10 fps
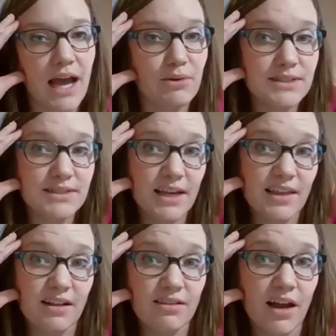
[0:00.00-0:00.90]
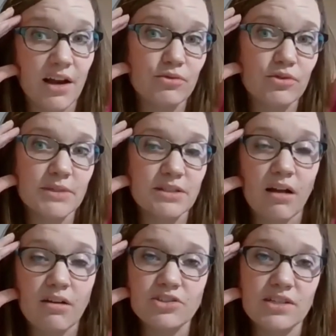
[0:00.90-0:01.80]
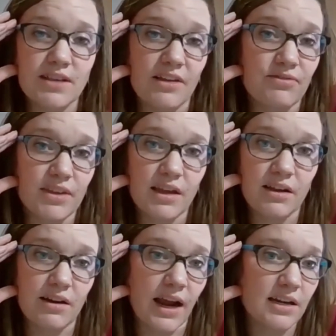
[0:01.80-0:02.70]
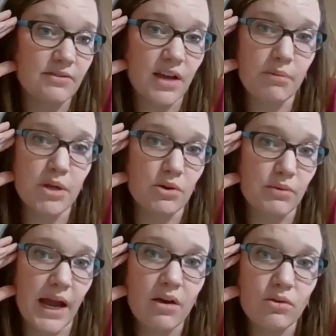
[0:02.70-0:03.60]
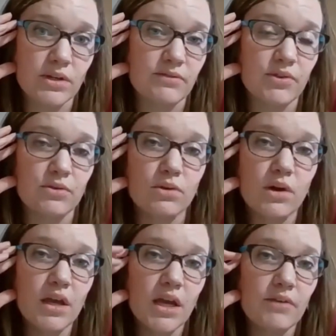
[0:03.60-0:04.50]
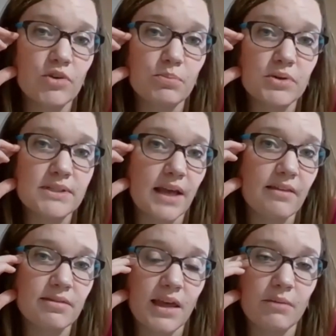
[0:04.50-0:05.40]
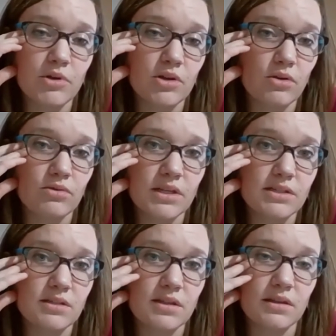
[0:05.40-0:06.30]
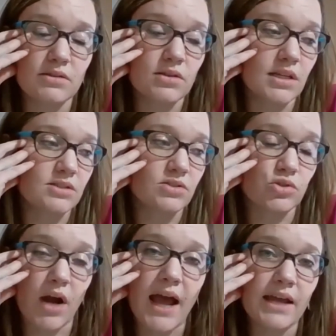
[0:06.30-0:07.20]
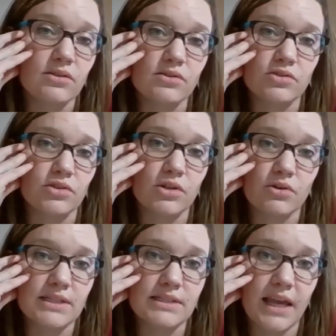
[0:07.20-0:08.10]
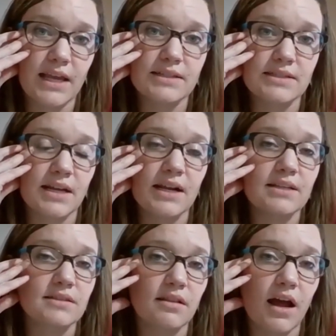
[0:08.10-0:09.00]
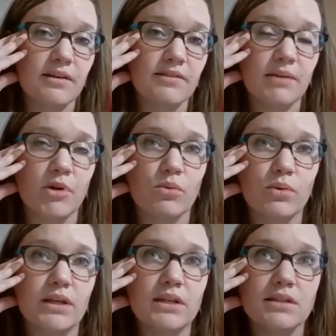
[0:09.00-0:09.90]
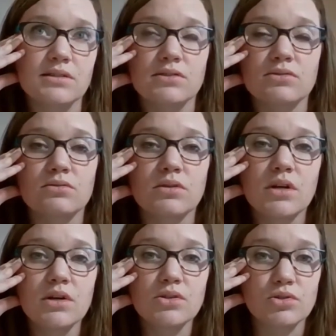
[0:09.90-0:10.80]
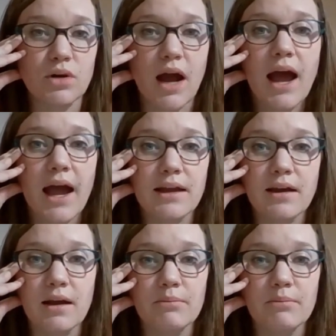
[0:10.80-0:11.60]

I will say that a lot of rheumatologists, I feel like, are kind of coming around. If you present them, you know, these trials or, you know, these case studies, a lot of them are willing to try.